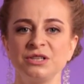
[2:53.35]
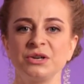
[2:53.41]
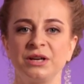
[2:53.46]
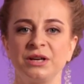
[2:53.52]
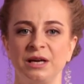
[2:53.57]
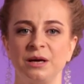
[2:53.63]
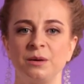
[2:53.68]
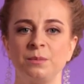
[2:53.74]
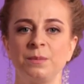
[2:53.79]
to
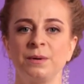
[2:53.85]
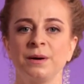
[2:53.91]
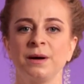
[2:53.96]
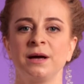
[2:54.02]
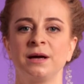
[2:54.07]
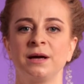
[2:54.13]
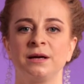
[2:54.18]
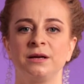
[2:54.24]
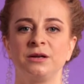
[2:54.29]
keep
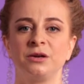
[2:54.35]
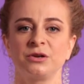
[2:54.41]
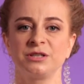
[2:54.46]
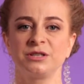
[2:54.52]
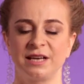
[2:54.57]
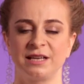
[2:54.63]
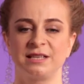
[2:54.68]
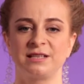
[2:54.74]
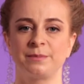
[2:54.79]
your
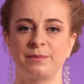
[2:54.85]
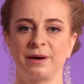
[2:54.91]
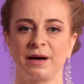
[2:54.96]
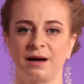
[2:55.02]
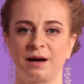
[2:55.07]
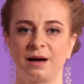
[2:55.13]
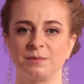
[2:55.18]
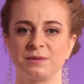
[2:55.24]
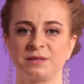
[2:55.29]
data
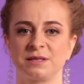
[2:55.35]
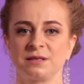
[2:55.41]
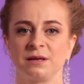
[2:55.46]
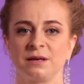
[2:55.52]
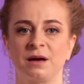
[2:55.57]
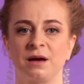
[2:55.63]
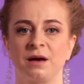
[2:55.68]
backups?